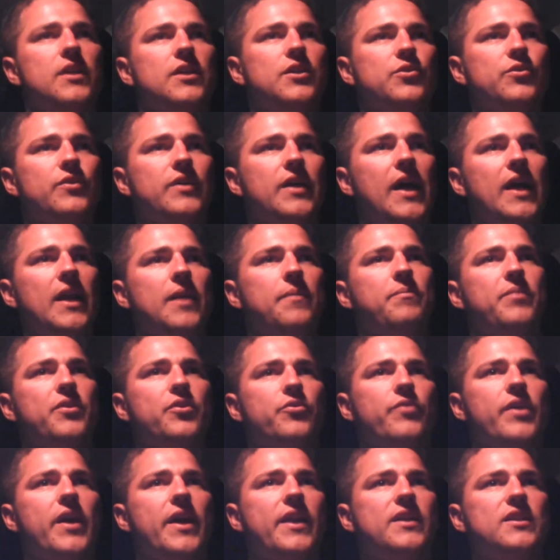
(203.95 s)
you gotta be
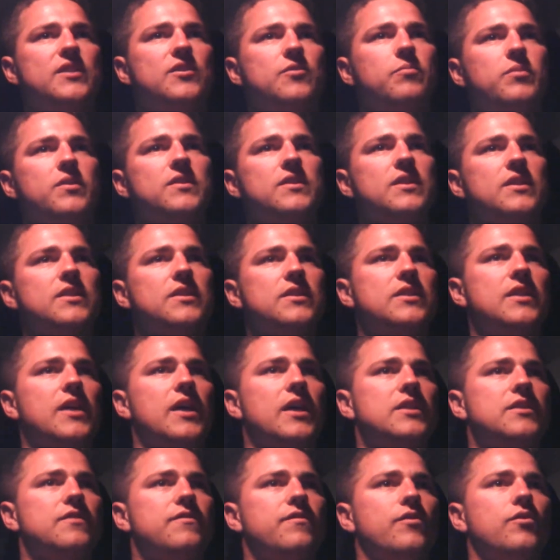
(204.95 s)
ready to be
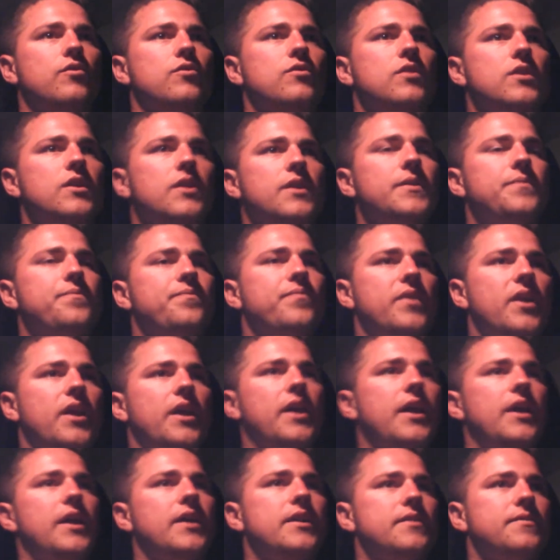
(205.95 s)
successful
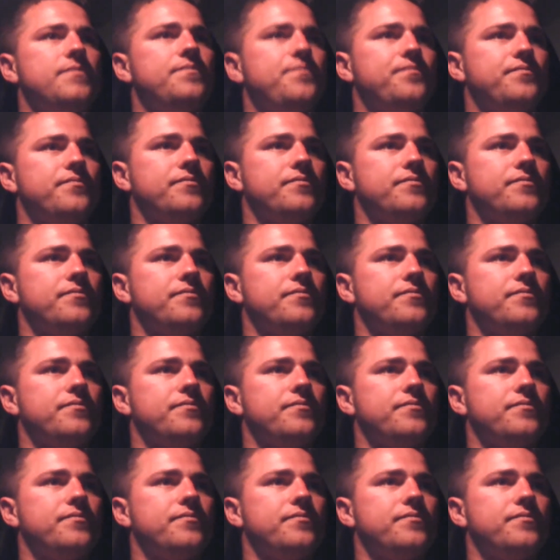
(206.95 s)
and